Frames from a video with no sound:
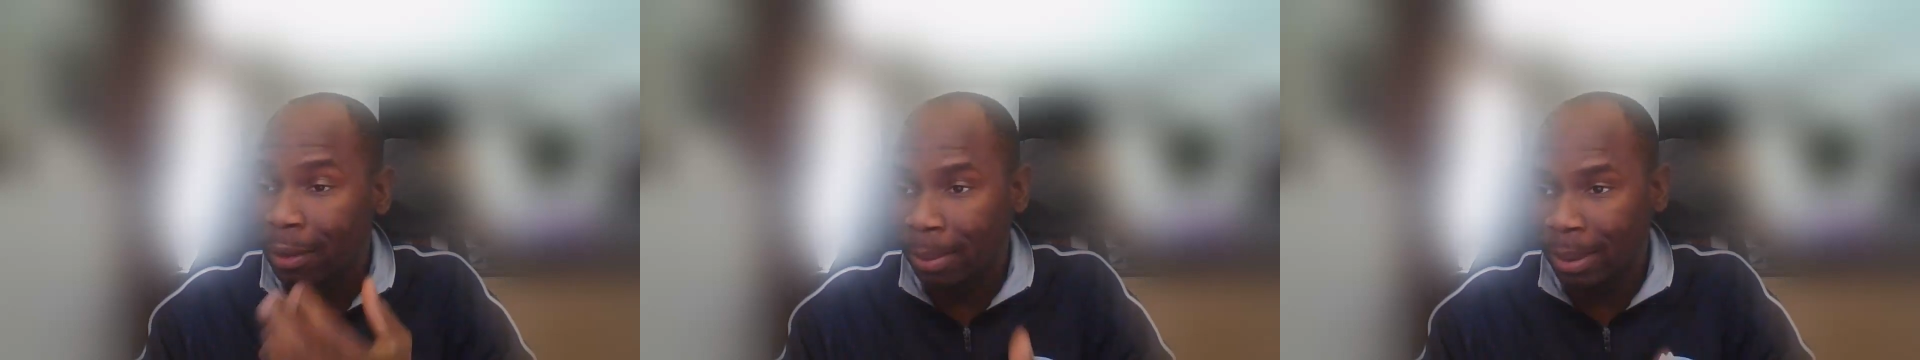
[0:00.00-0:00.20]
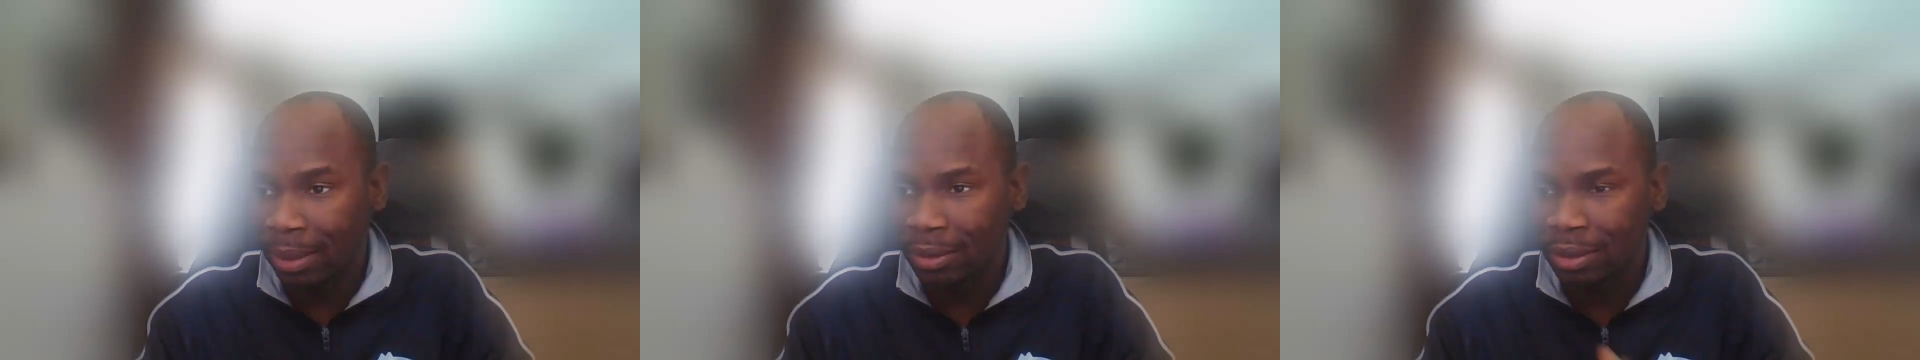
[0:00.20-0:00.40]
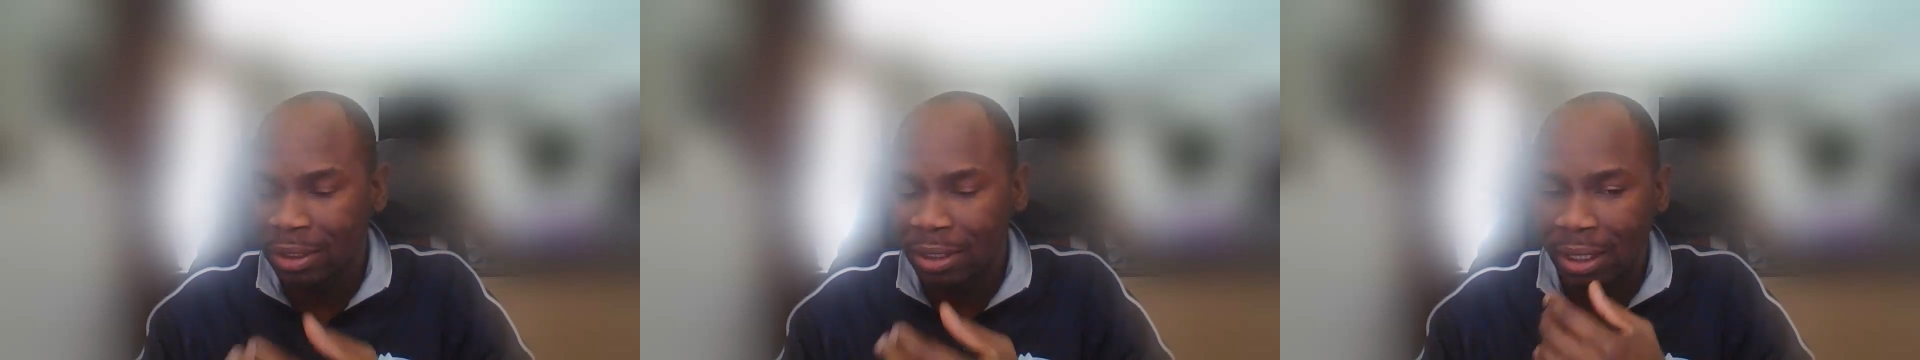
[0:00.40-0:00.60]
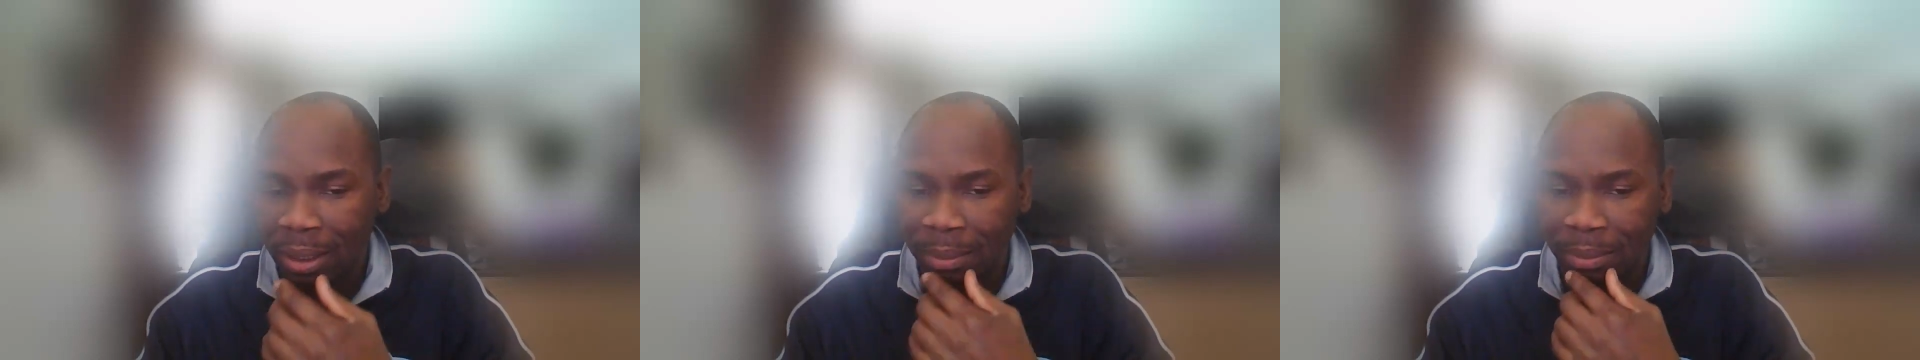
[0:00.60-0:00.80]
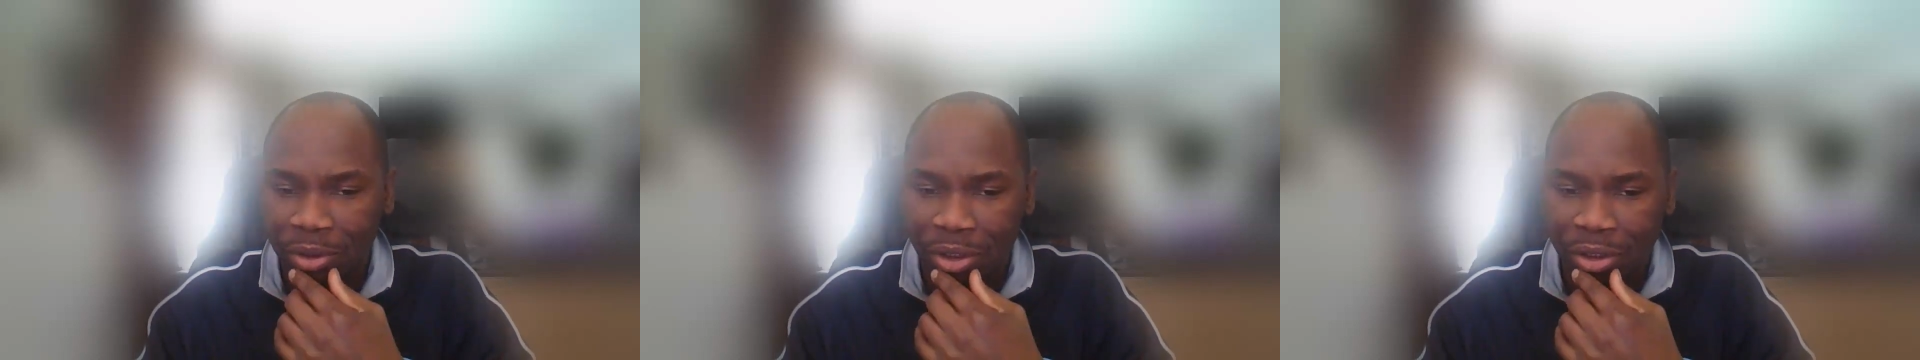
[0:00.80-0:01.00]
about
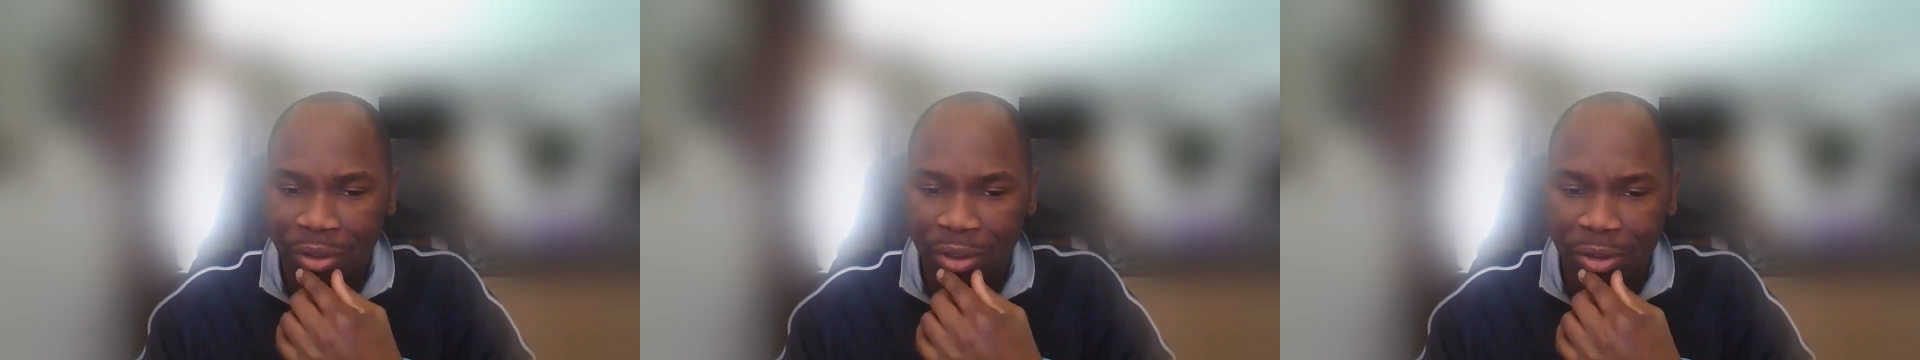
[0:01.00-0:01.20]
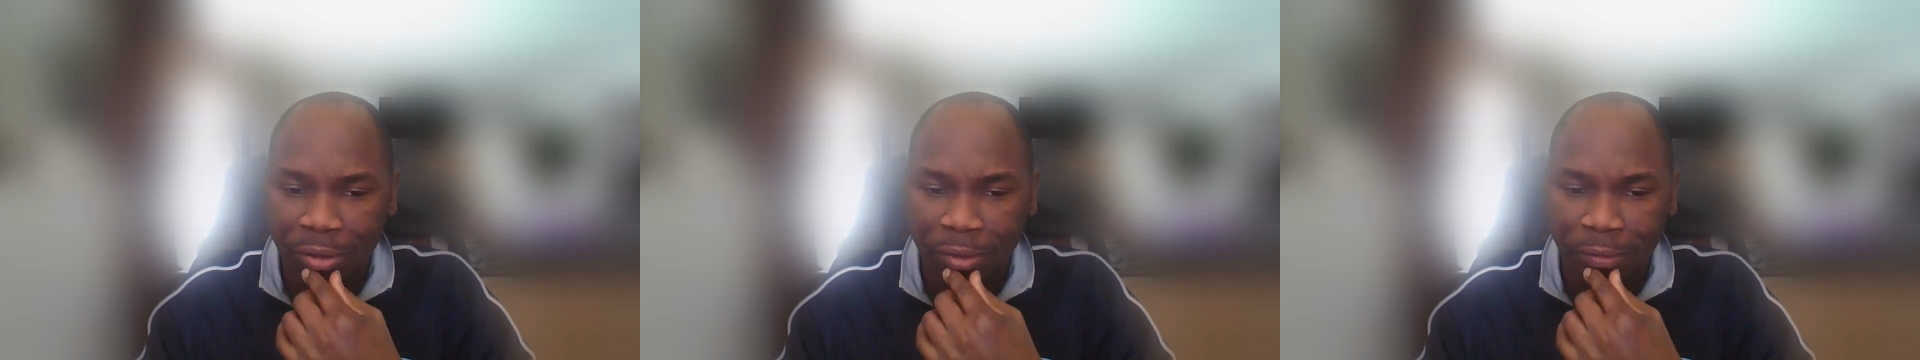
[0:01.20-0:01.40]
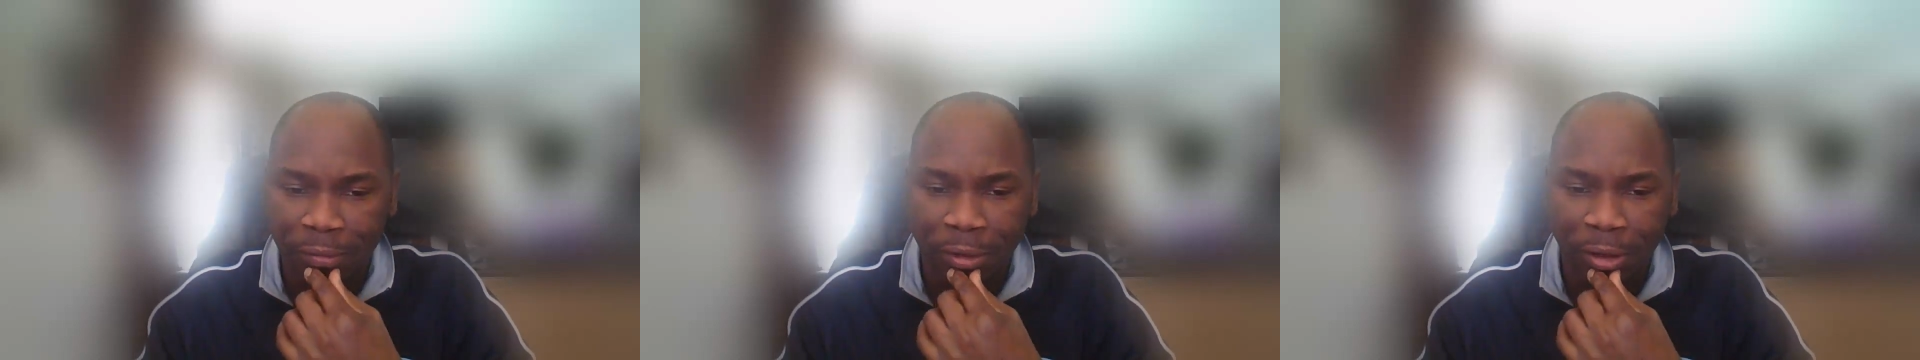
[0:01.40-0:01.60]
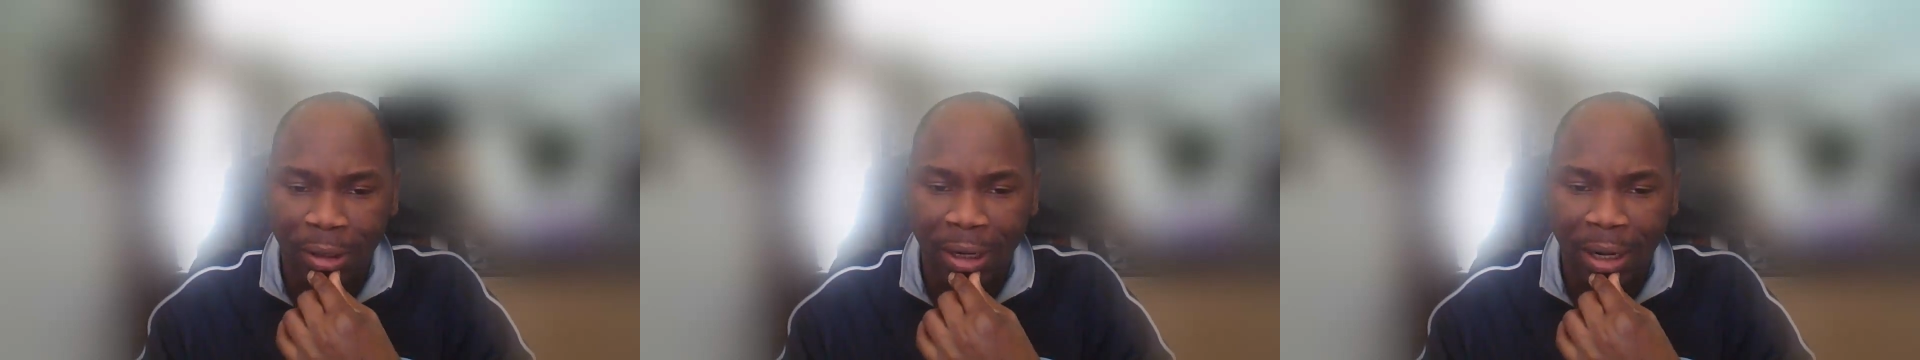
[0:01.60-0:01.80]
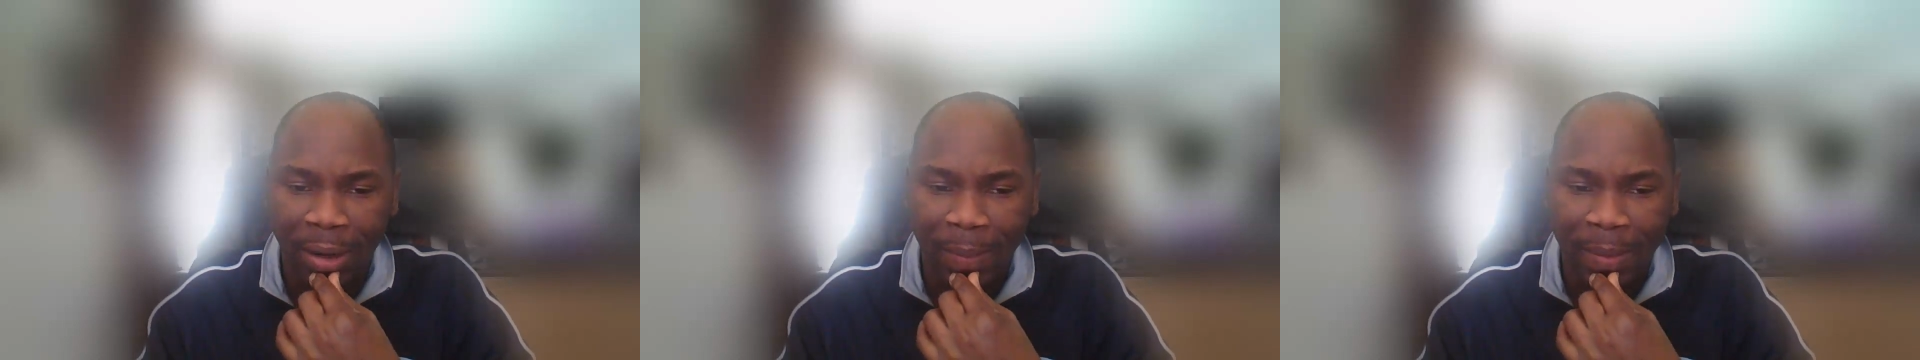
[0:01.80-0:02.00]
3 to
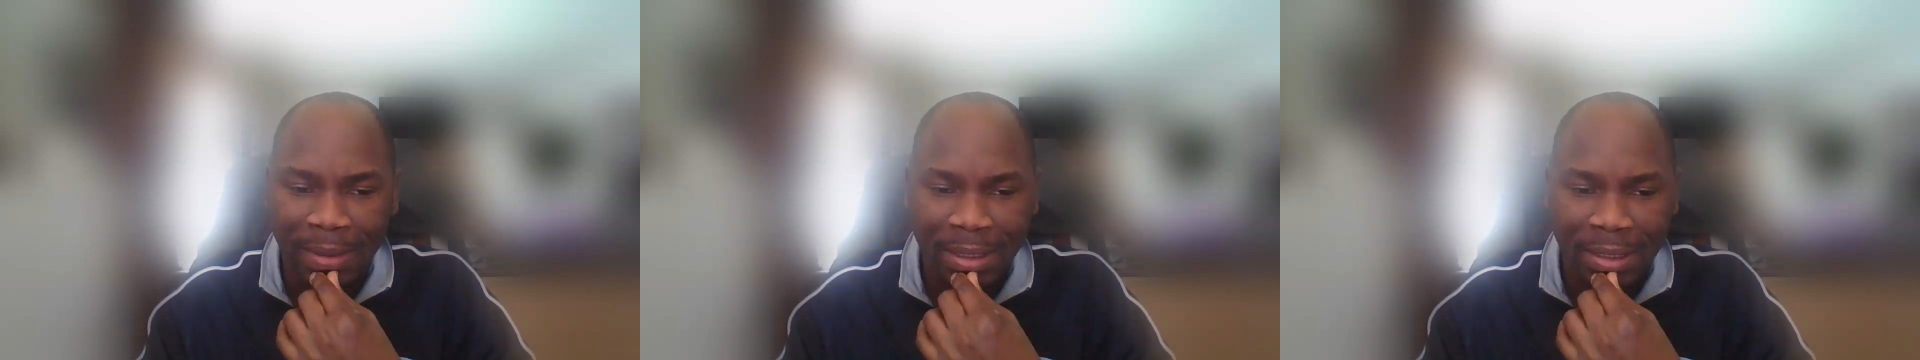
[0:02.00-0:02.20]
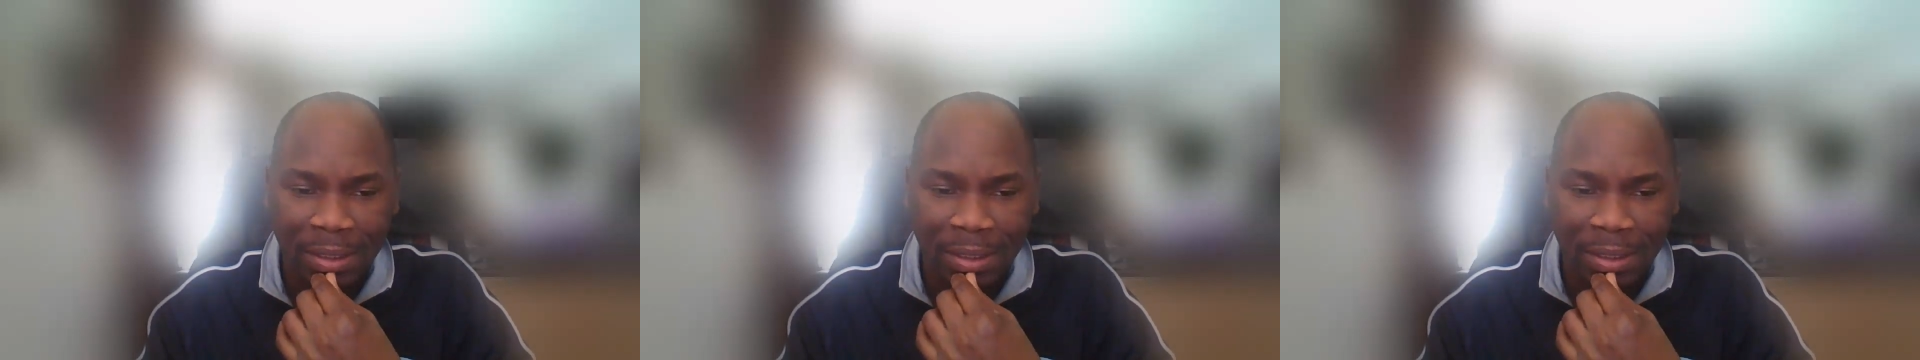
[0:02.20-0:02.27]
4 hours.